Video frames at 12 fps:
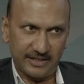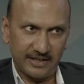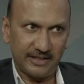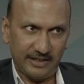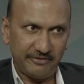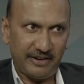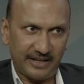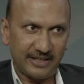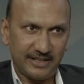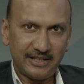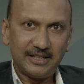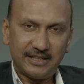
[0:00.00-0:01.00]
And in fact,
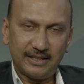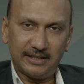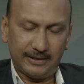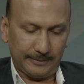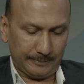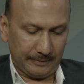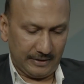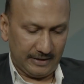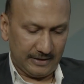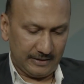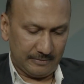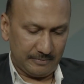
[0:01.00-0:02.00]

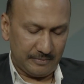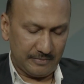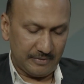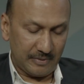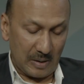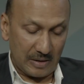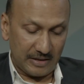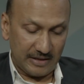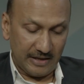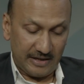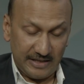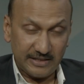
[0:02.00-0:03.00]

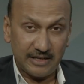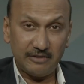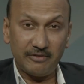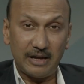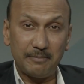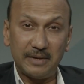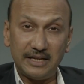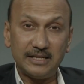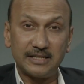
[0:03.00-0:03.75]
the reason why many